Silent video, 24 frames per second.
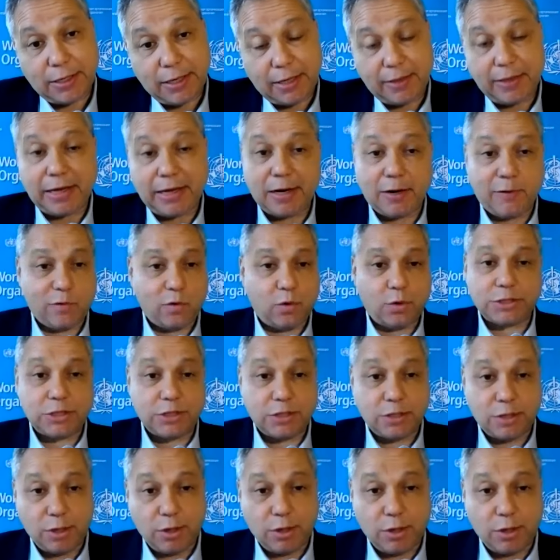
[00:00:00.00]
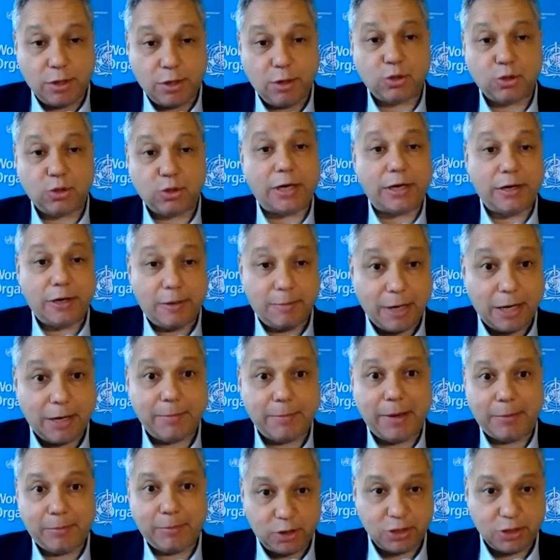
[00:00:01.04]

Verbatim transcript: And that, of course, is negotiated among member